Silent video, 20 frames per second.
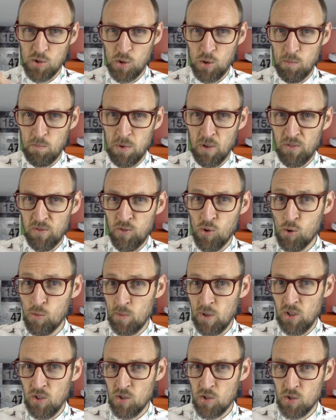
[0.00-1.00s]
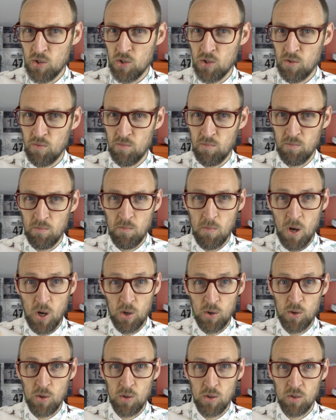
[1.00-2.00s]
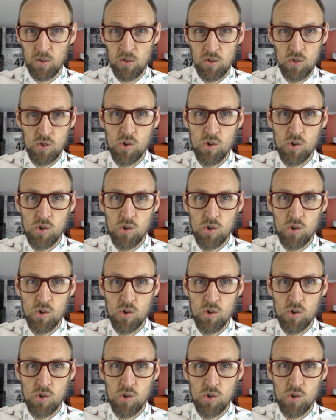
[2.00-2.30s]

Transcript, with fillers: sort of performance mode